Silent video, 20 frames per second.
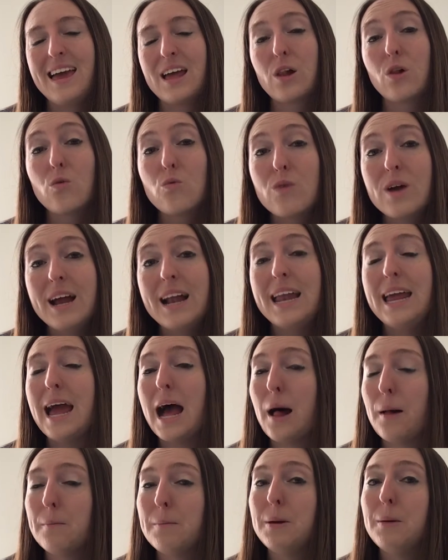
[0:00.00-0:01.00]
It'll really
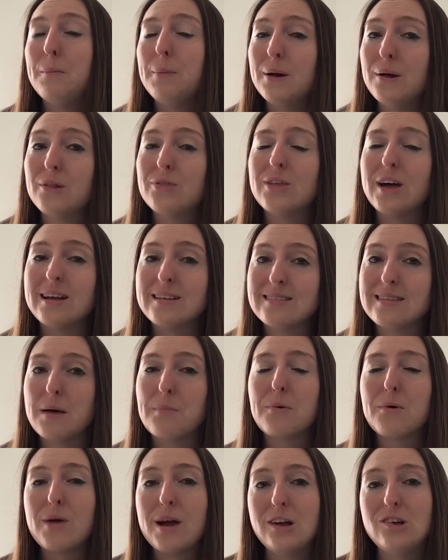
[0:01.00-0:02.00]
help you build that
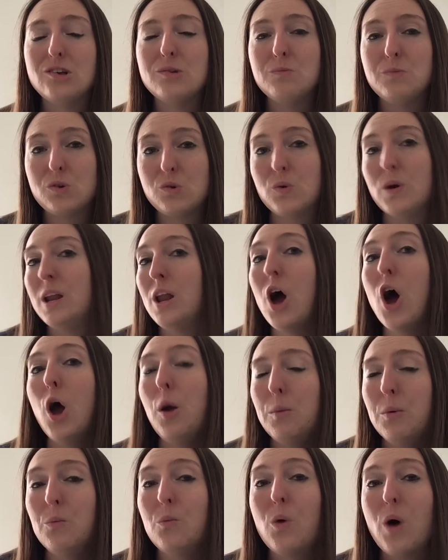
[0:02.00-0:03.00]
separation between
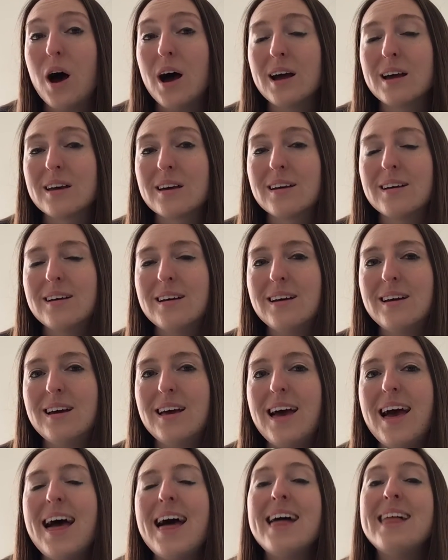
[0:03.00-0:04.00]
home and work.
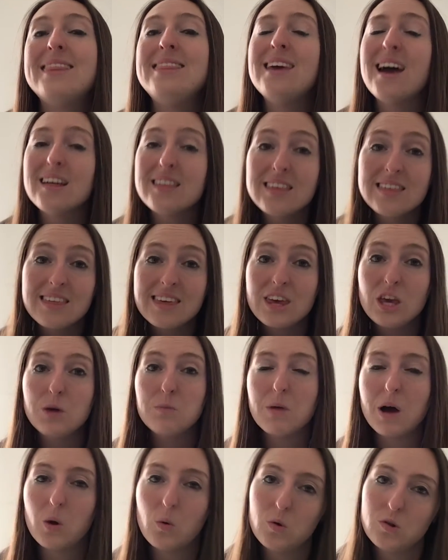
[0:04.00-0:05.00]
The other thing you
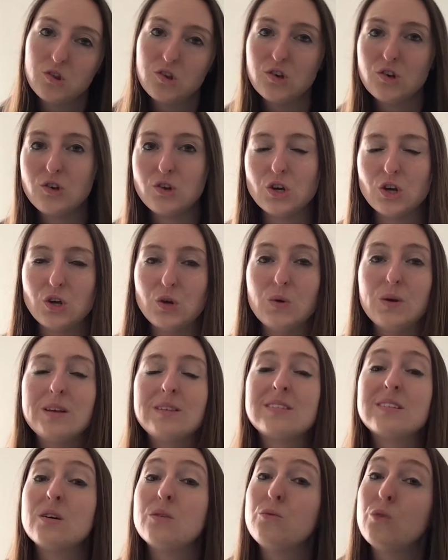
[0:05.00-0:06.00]
might want to do
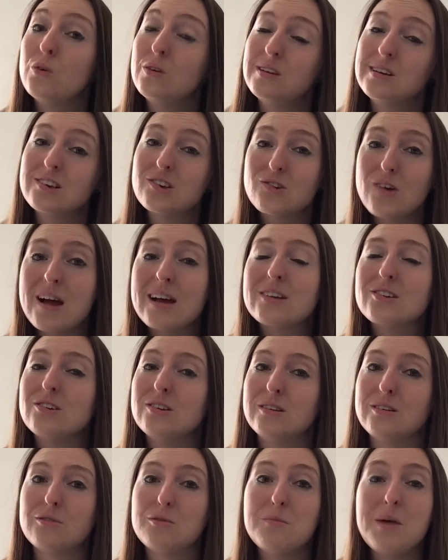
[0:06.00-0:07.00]
is to avoid
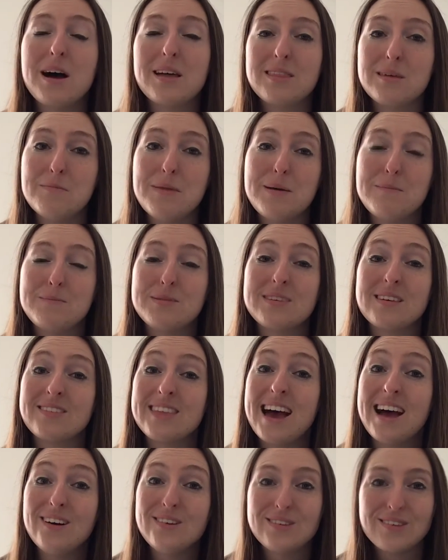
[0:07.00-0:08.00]
distractions from other members of the
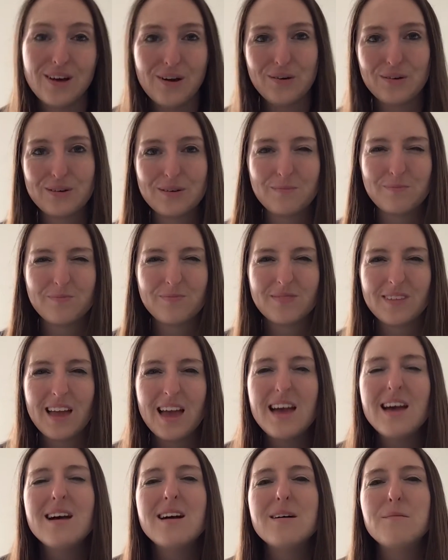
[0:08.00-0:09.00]
household.
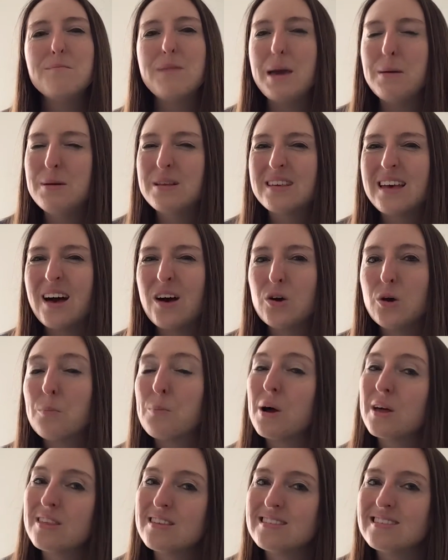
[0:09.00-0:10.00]
Maybe tell your
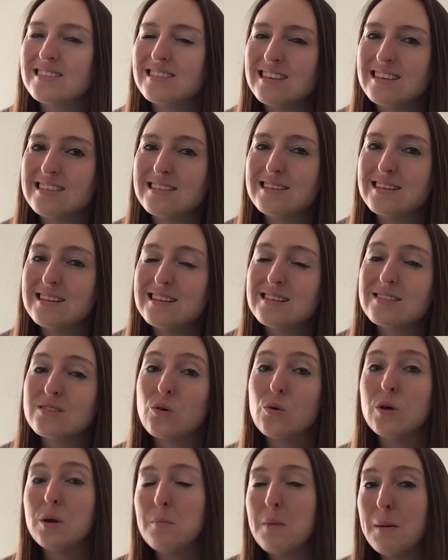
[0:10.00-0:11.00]
brothers and sisters
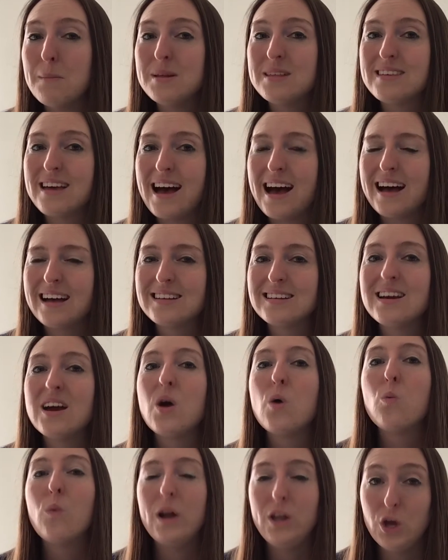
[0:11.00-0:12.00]
or your mum and dad
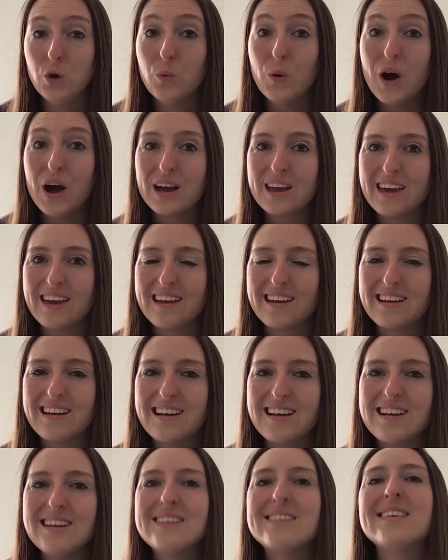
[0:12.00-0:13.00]
when you're working,
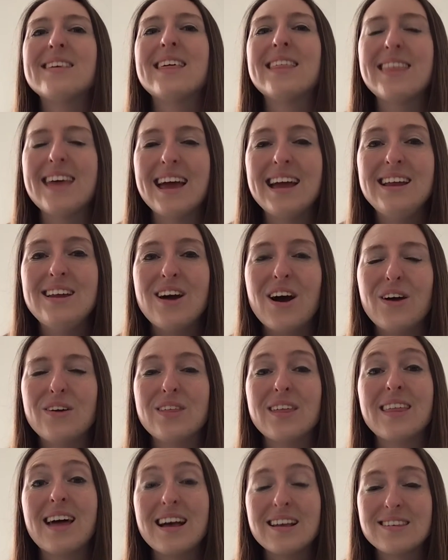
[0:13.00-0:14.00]
so that they know
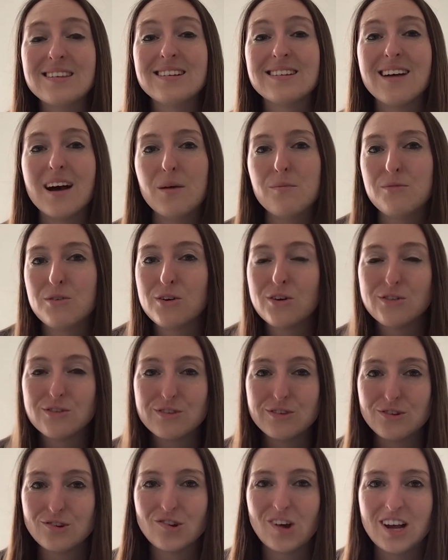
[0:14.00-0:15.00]
that that's your time for
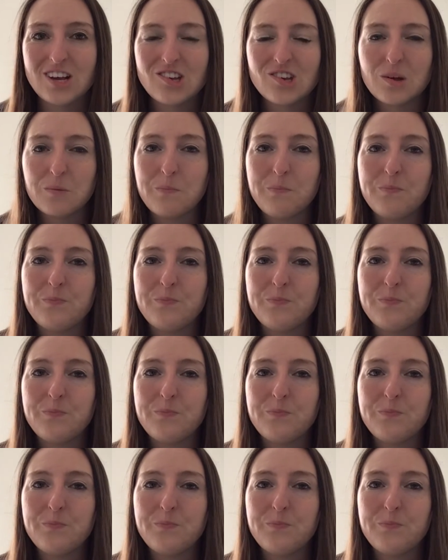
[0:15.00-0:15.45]
concentration.